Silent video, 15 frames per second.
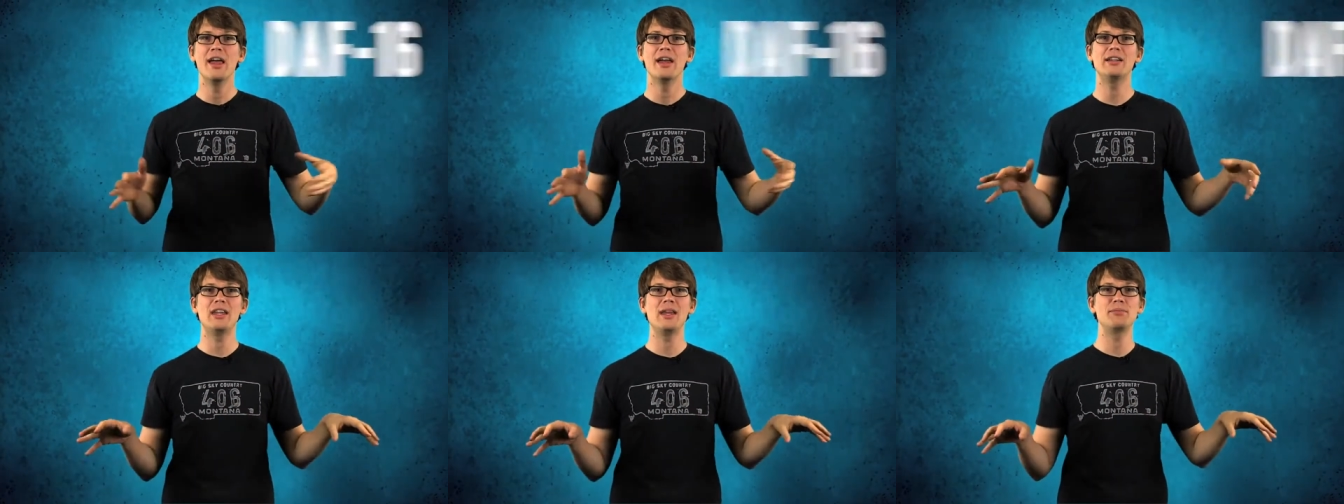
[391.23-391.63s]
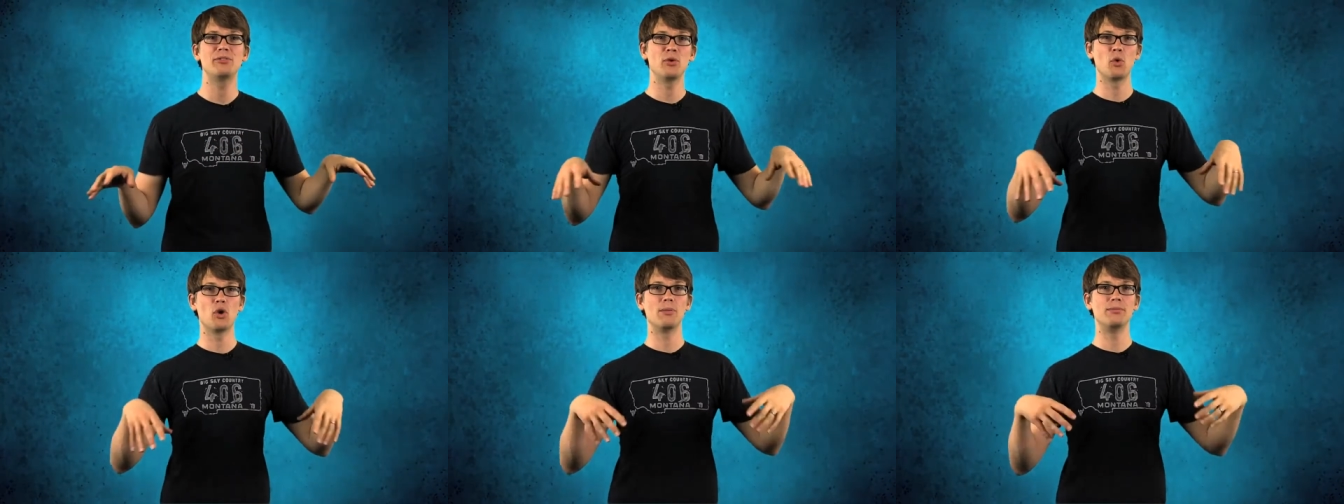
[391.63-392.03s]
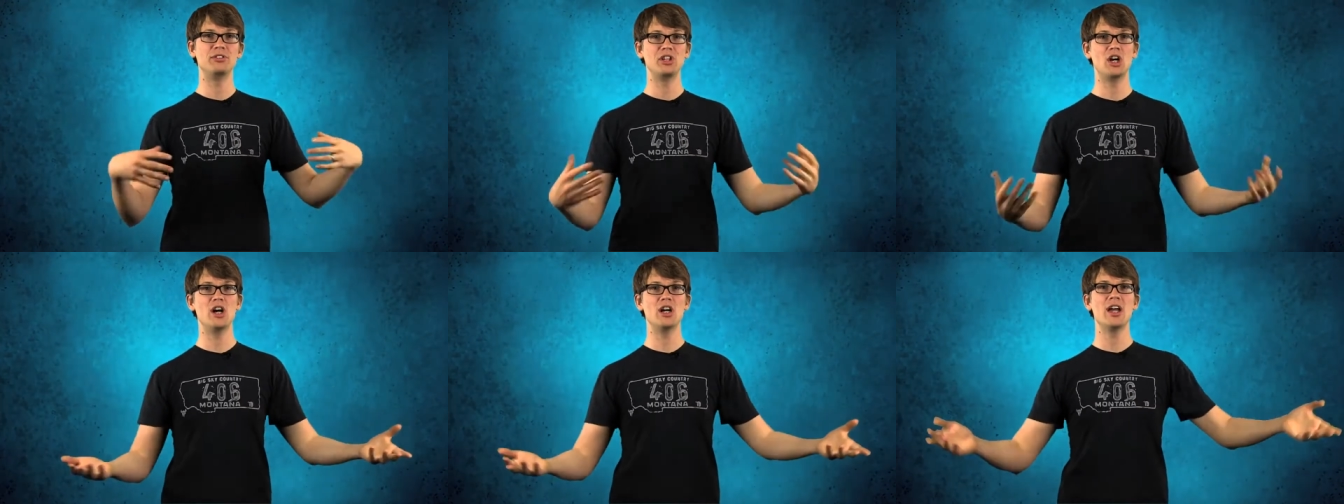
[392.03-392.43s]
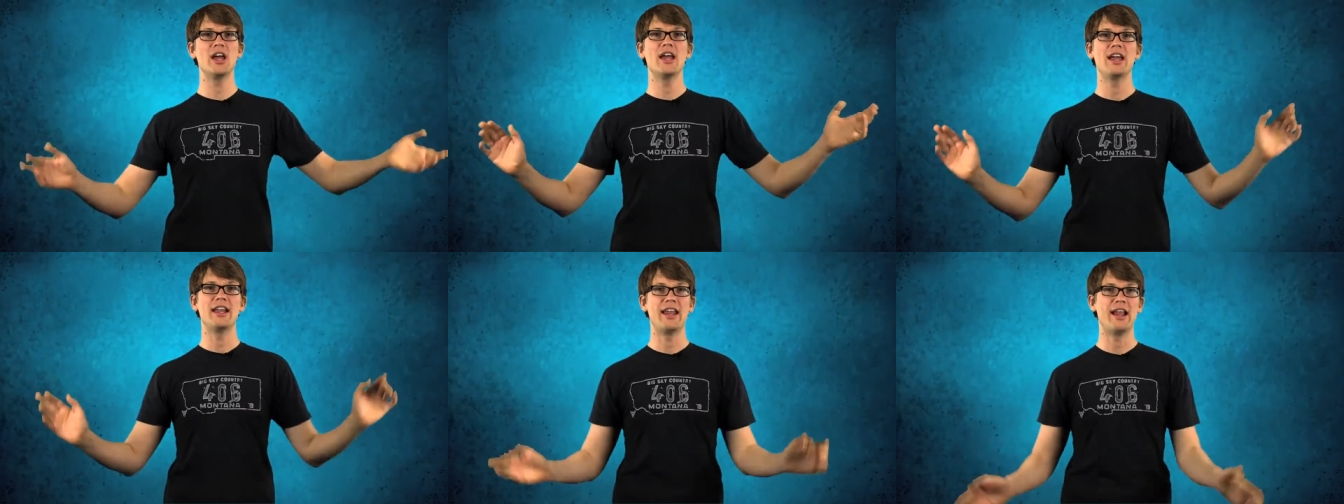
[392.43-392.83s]
It keeps the worms young
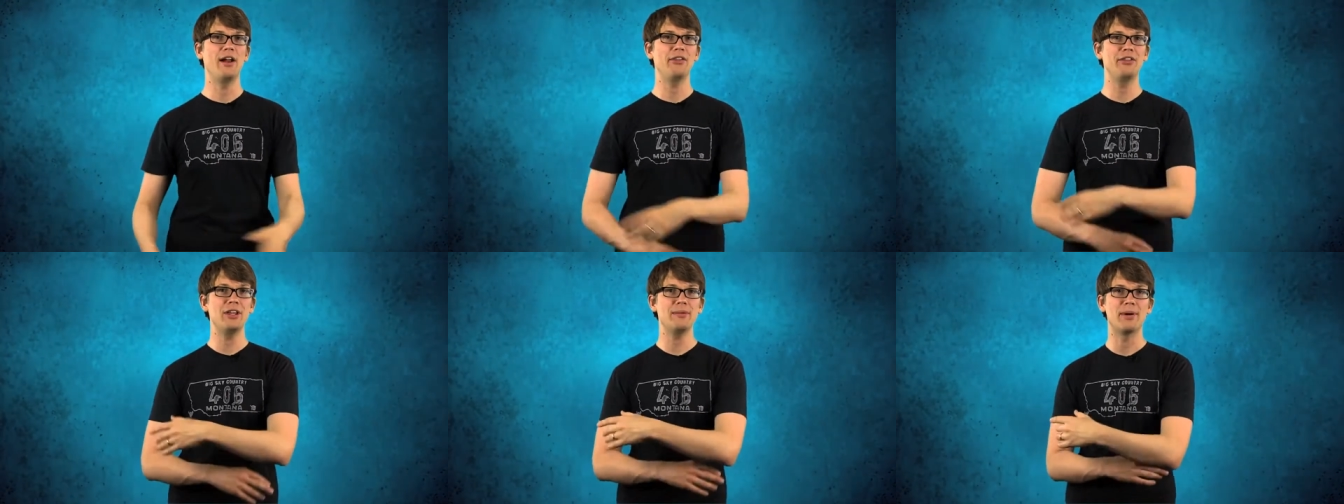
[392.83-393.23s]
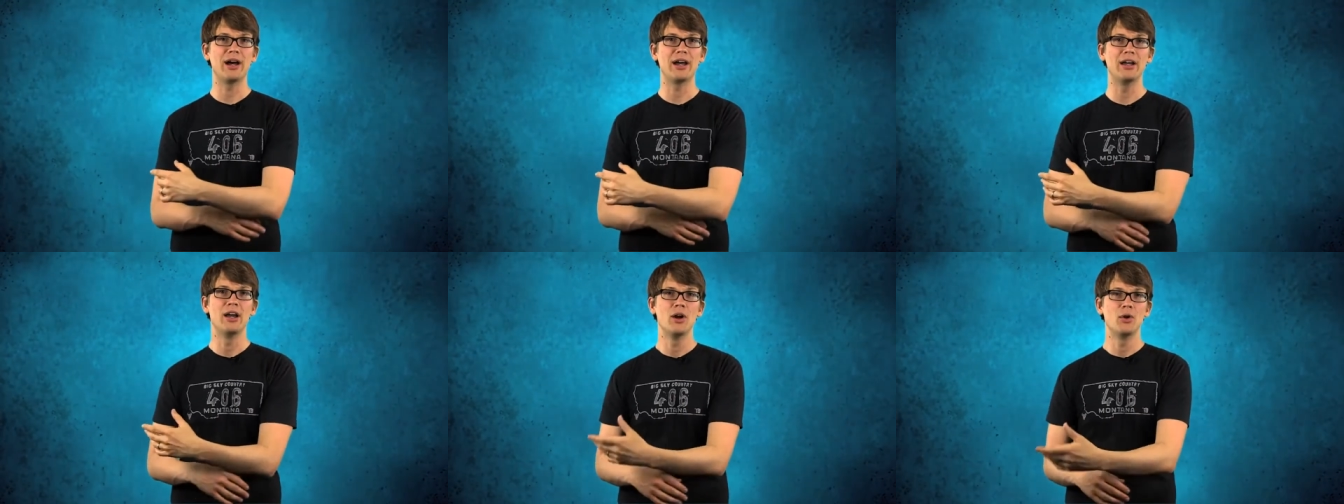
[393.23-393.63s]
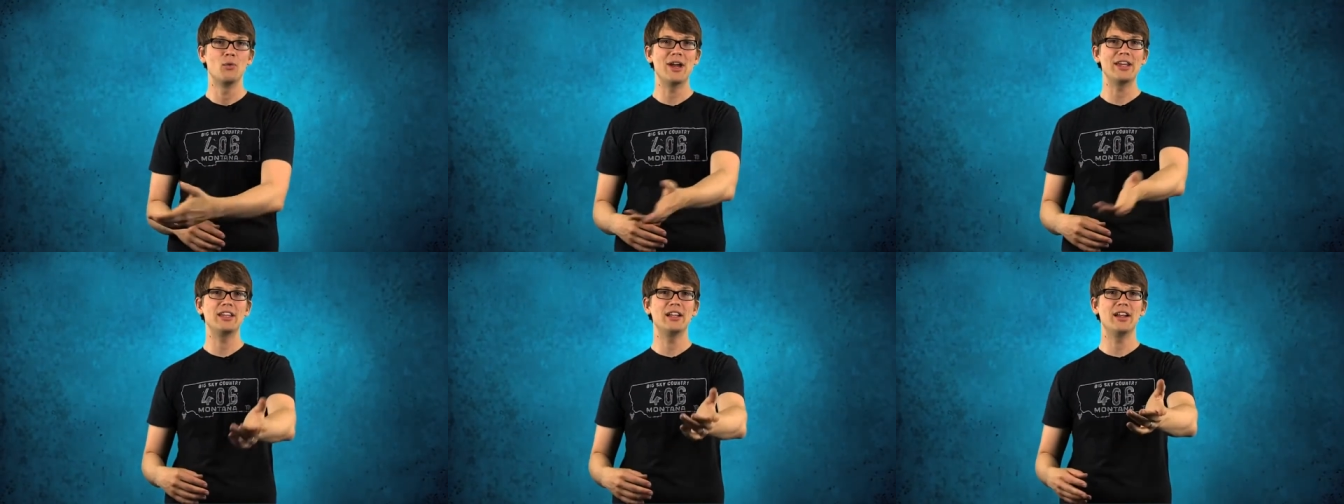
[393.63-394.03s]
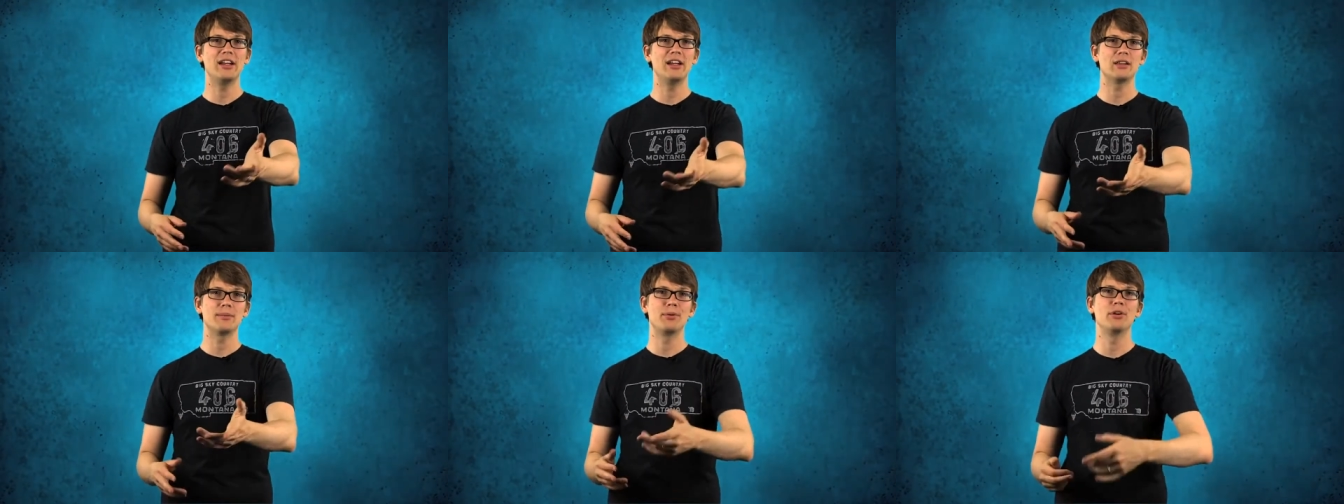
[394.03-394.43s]
and healthy by
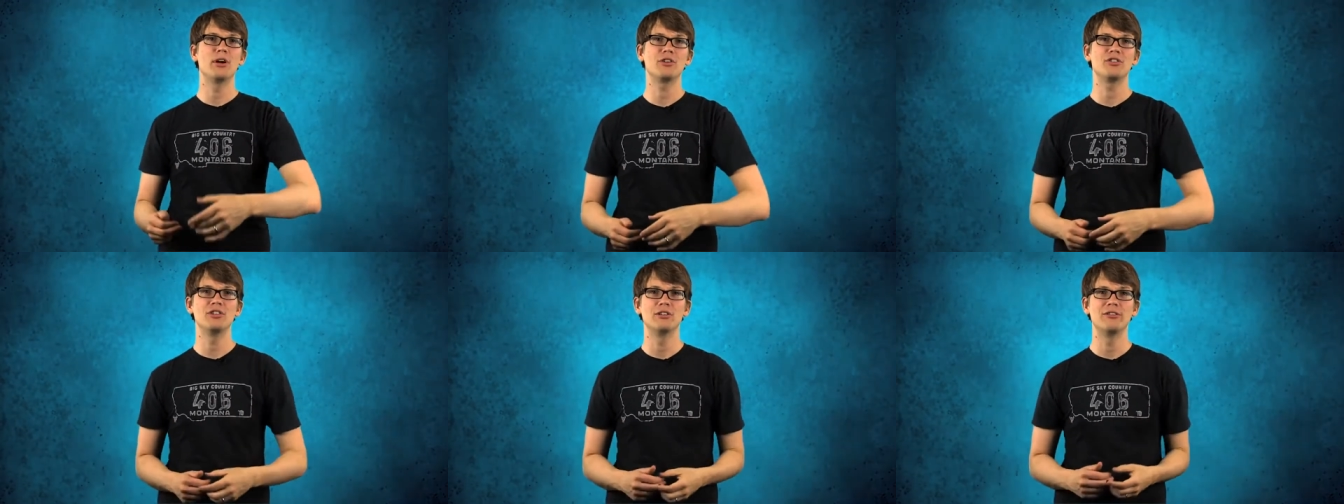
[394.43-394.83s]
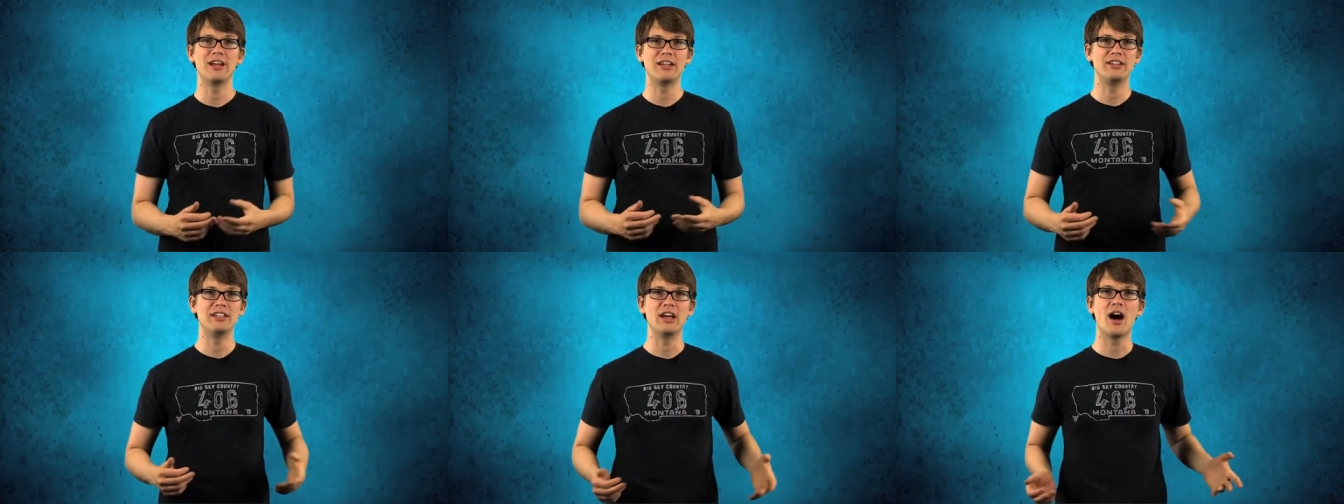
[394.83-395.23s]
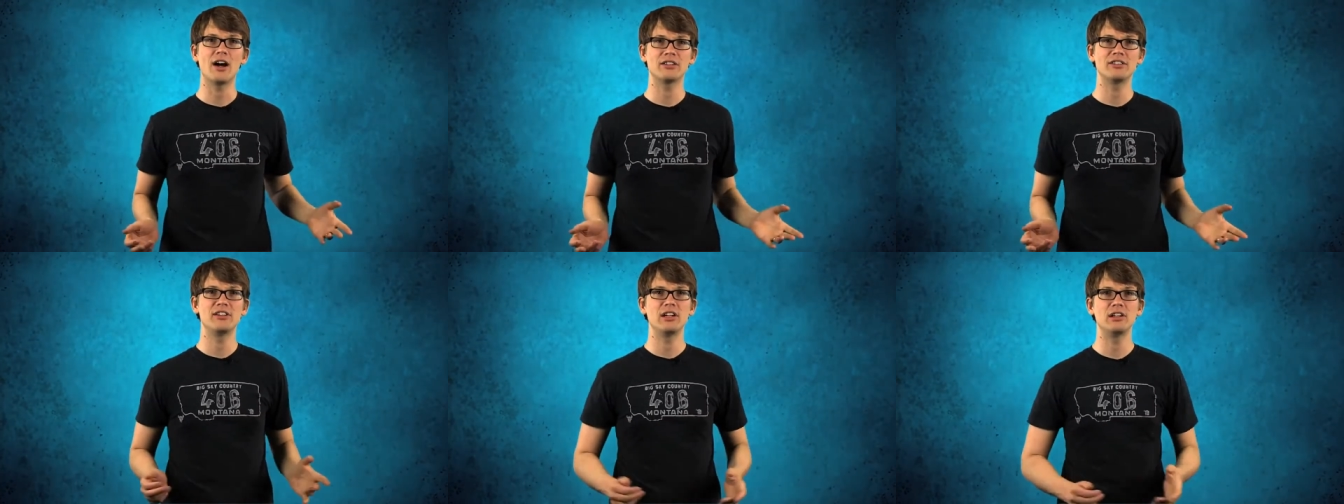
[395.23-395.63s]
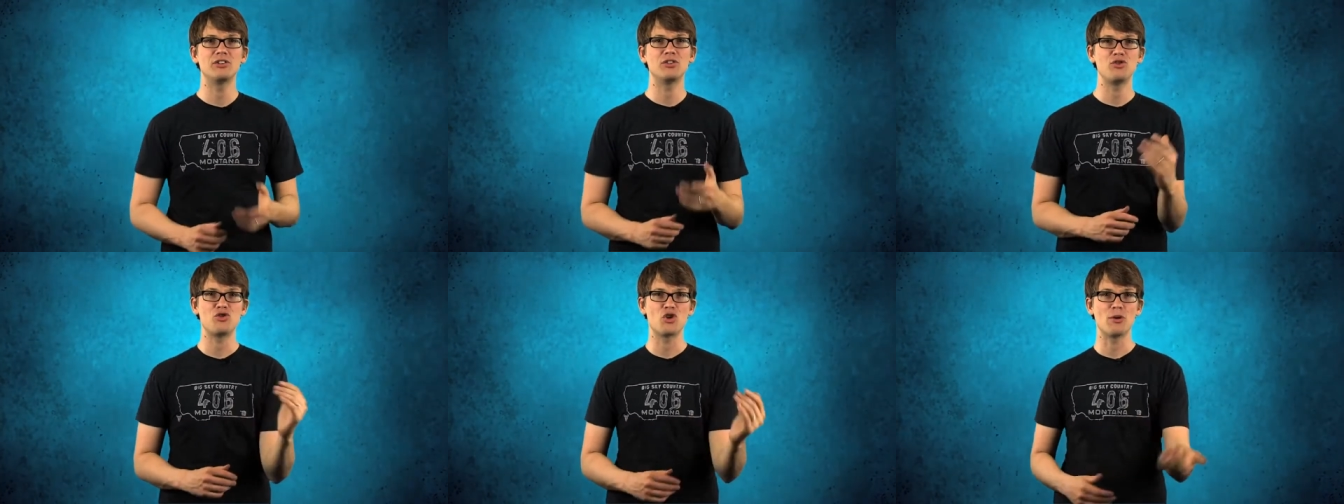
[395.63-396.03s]
regulating the production of
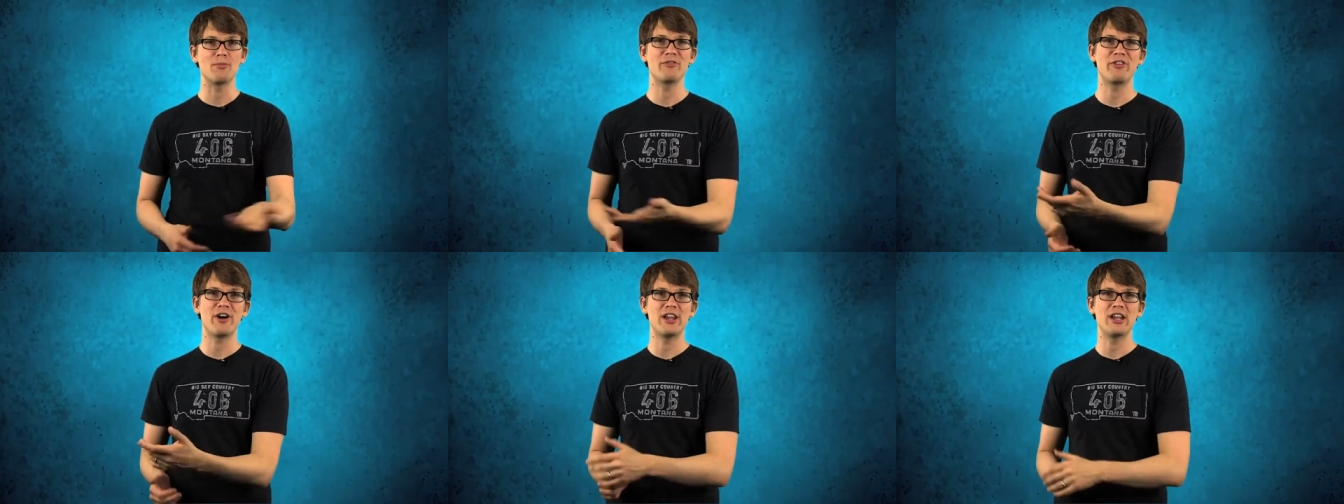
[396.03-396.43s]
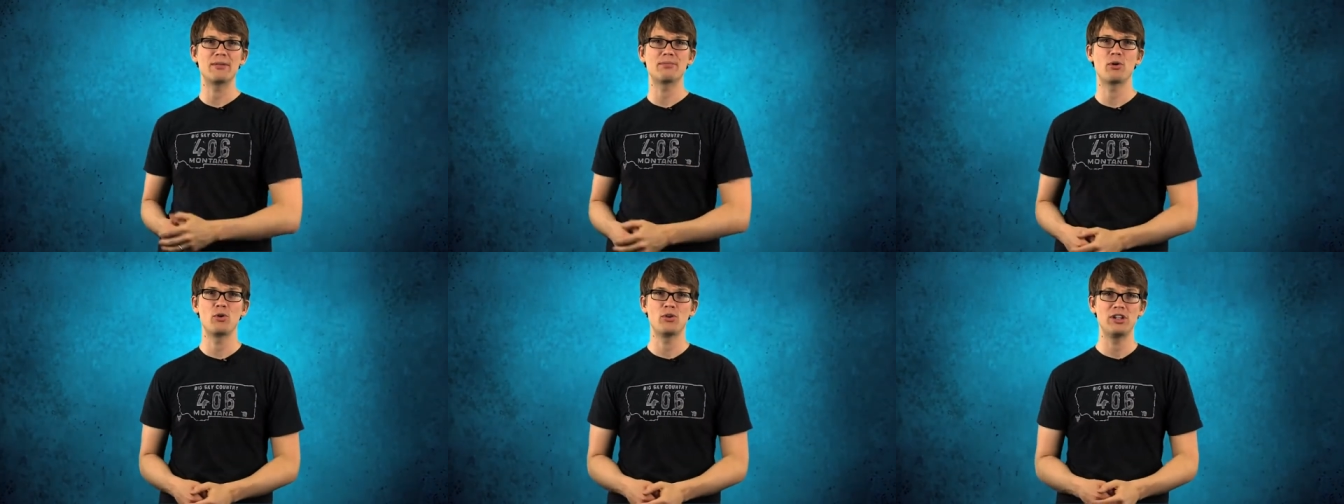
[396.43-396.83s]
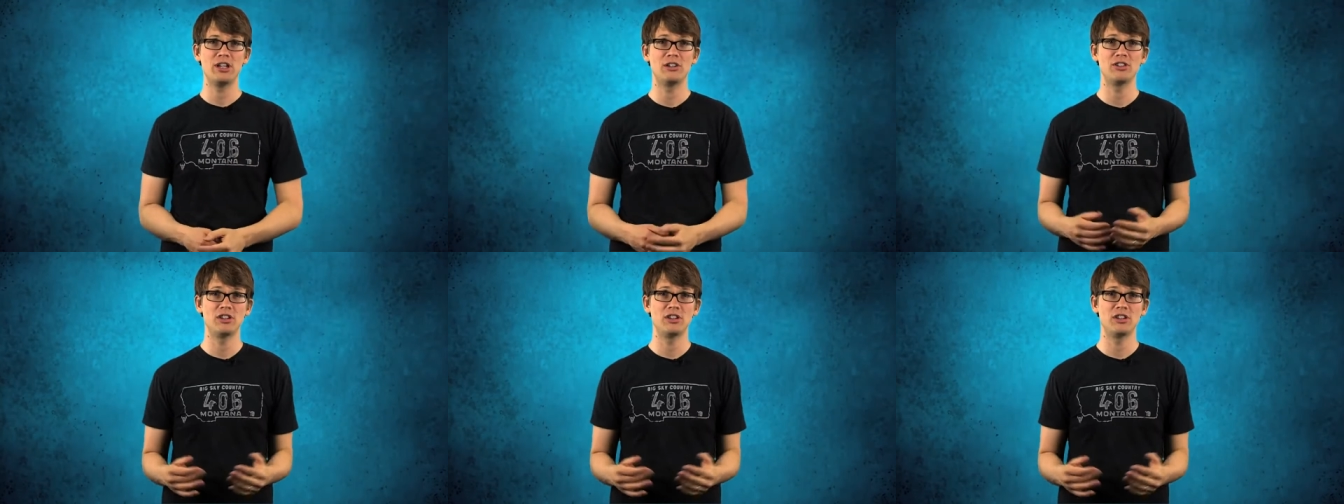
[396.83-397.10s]
antioxidants, germ-fighting proteins,